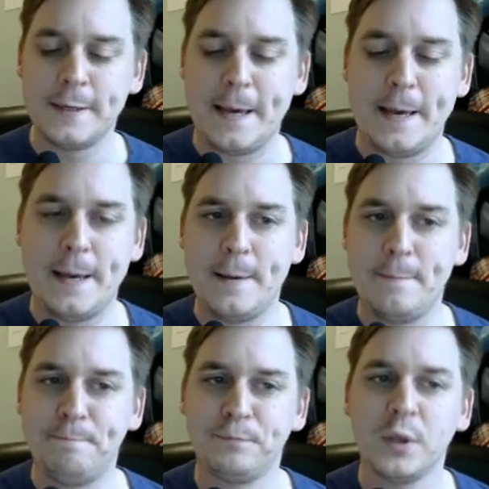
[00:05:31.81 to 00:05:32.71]

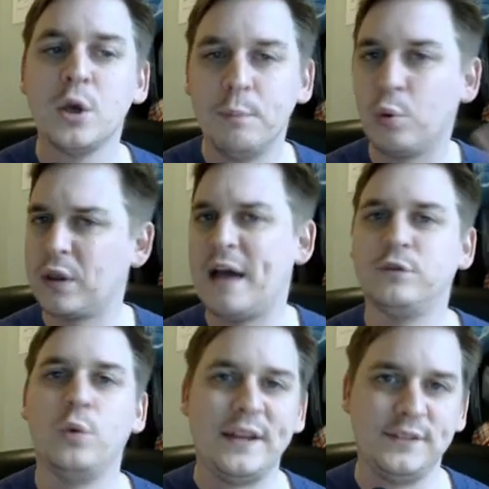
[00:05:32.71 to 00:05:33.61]
But we'll have to
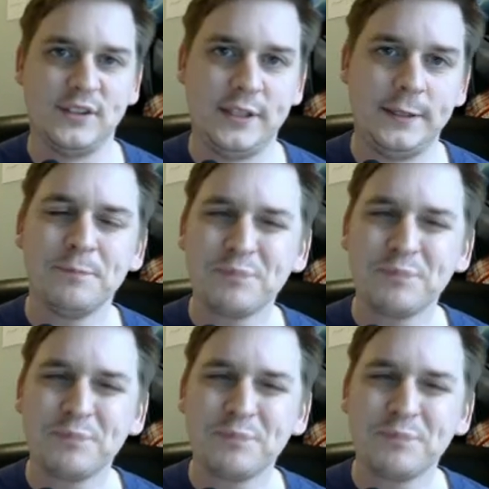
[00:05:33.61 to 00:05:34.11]
wait and see.